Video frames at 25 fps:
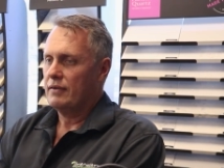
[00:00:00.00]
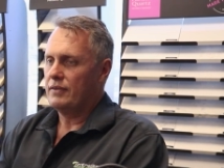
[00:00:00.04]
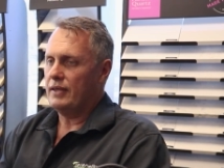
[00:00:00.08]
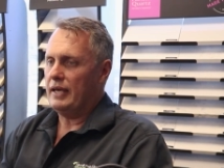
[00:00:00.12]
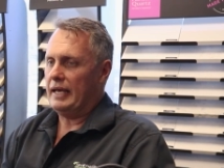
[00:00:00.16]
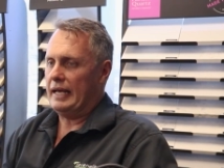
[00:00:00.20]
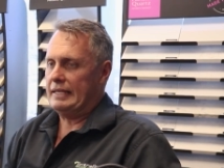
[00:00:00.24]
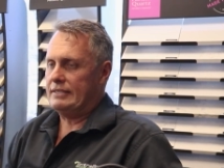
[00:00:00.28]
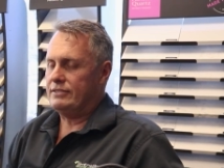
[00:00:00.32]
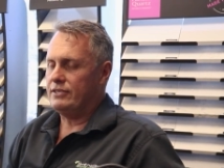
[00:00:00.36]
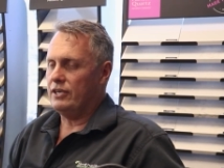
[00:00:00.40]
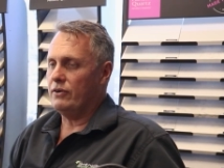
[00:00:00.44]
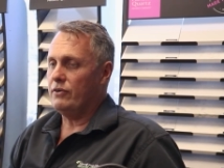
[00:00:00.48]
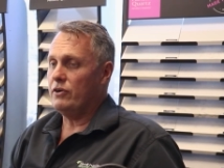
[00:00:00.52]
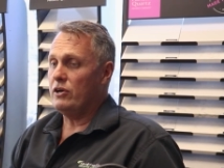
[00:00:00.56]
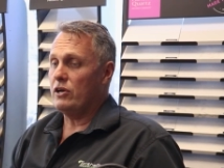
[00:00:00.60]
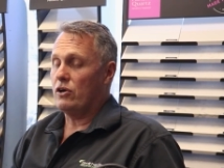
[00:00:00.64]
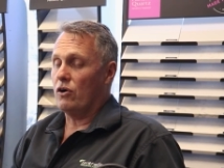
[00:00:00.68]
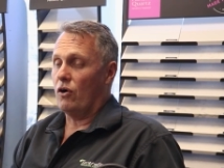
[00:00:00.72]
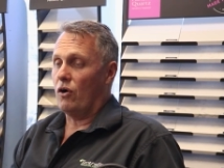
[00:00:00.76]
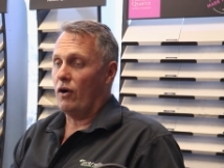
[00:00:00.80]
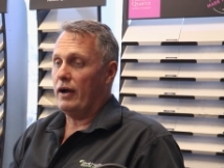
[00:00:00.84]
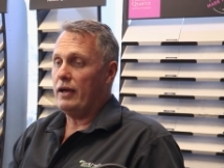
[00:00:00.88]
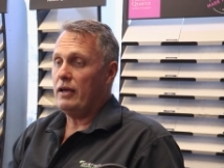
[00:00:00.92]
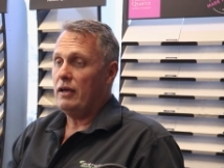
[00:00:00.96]
the interior
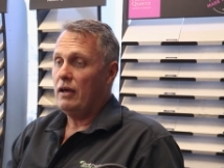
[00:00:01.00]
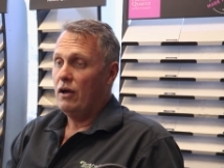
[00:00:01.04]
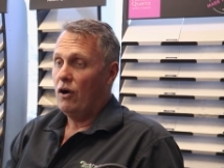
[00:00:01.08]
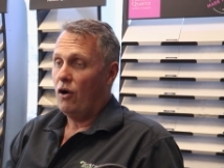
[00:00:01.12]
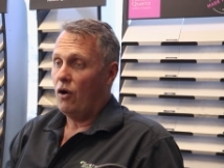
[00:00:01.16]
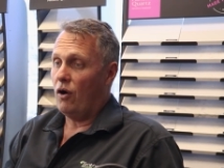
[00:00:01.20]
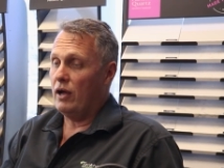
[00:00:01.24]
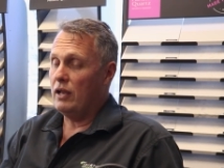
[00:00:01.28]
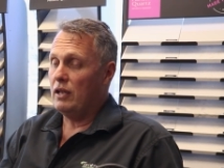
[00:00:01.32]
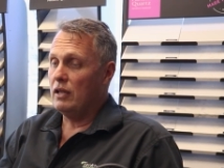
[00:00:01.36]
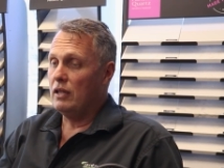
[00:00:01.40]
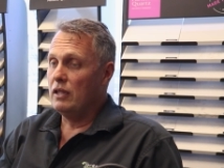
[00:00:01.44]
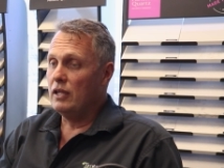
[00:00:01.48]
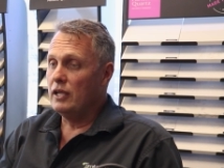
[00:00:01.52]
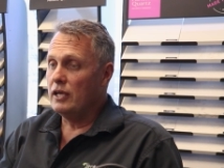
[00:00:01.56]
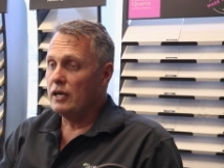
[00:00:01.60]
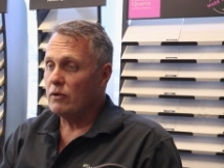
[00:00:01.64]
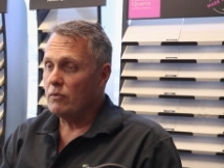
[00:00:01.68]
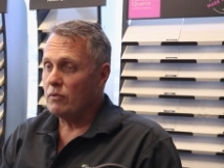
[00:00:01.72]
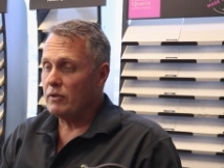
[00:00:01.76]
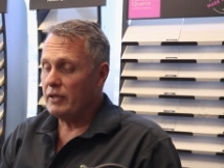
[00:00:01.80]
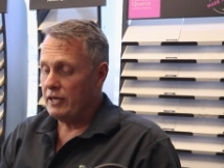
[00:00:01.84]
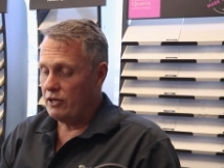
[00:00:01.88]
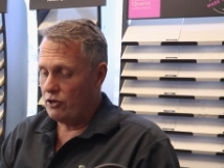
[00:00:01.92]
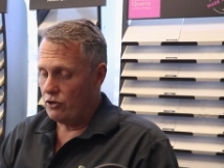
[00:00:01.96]
guy, I
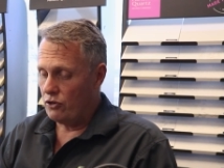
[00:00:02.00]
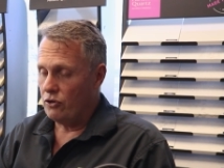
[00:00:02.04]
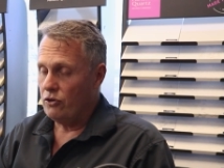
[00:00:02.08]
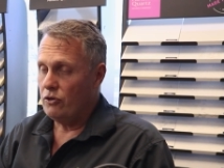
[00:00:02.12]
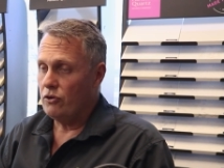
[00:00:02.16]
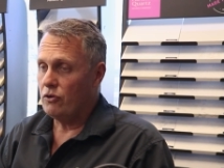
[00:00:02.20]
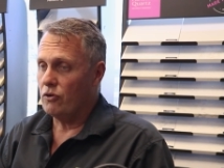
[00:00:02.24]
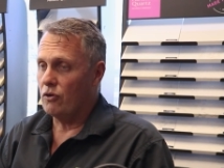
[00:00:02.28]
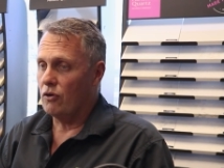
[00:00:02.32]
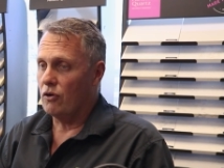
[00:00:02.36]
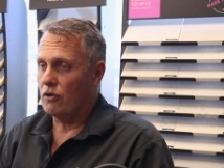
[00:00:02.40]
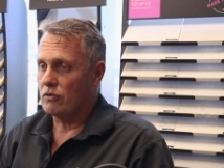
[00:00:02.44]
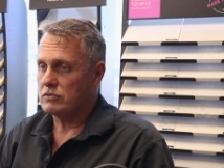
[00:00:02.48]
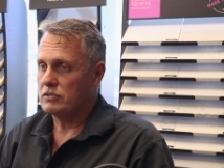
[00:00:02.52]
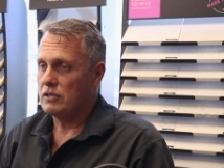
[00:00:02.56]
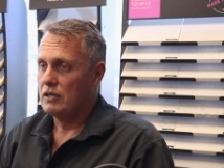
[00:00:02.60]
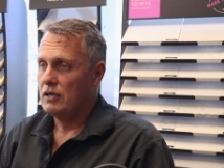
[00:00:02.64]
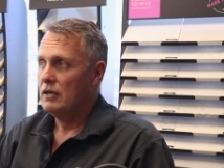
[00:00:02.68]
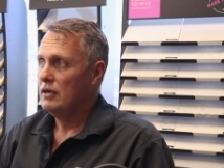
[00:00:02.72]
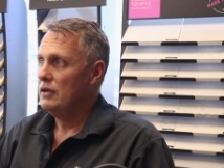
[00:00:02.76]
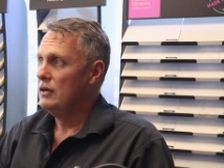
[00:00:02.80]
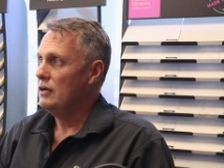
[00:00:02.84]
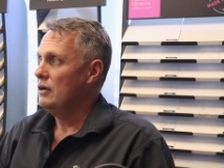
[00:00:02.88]
literally Googled